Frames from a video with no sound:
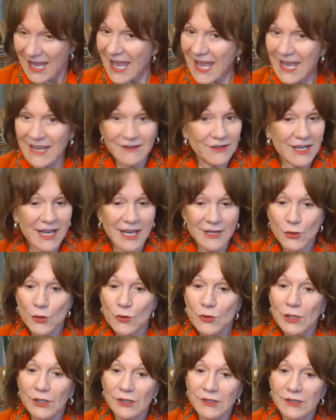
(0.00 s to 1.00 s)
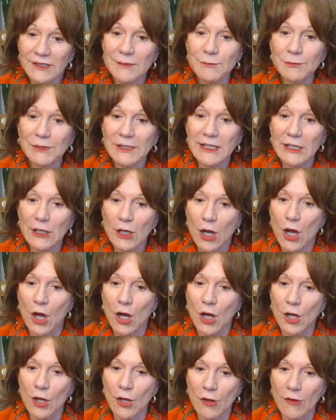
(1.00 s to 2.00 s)
And you can simply
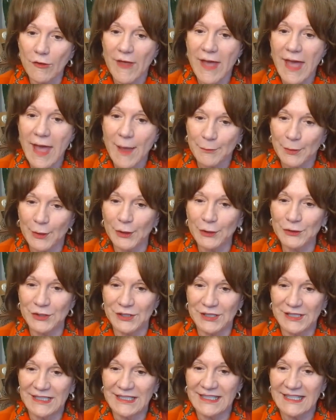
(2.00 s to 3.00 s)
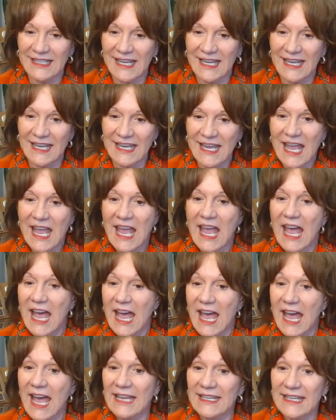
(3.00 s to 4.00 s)
call that person and say,
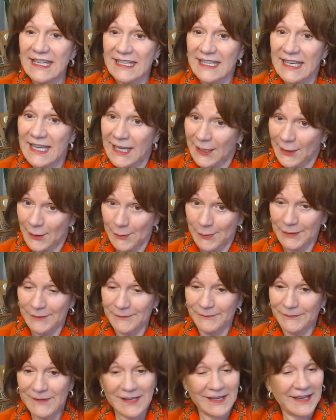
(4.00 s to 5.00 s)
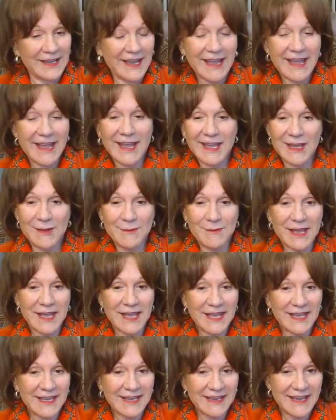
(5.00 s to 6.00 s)
I need help. I
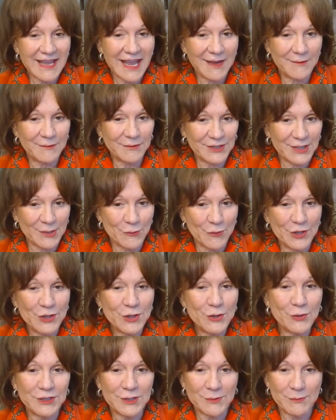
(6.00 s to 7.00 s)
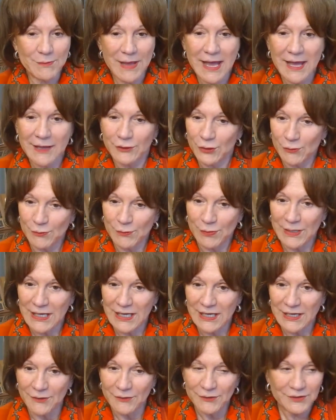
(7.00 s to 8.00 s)
am someone who is about to
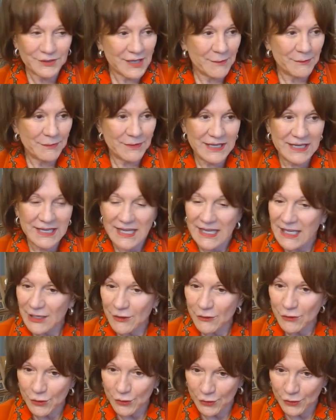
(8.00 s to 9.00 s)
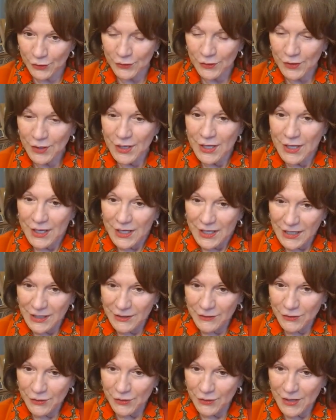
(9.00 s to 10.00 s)
bid on something in your
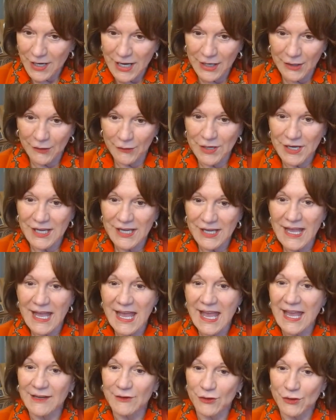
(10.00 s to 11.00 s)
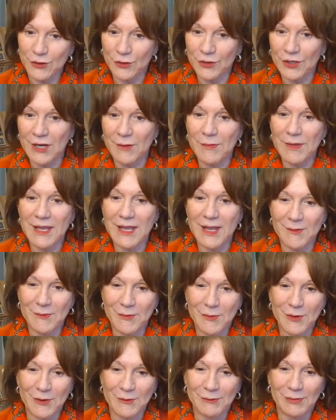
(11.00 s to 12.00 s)
area, and you're going to be an
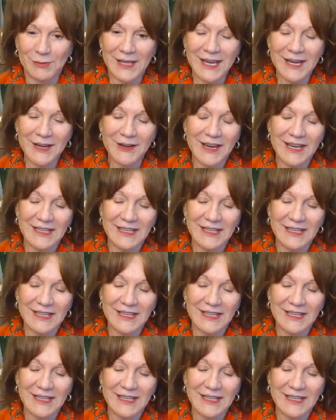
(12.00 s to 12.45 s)
important player.